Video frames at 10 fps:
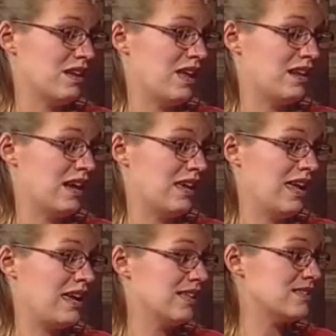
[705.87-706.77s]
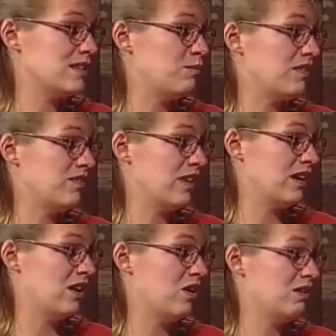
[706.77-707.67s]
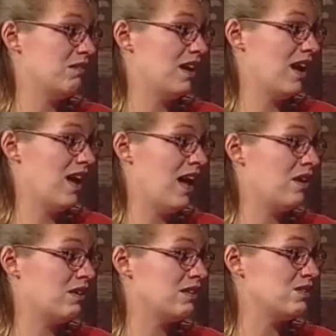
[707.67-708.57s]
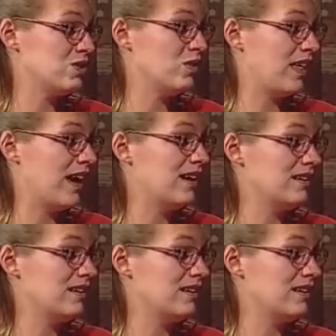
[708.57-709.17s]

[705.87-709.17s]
And I can't seem to figure out how to do that.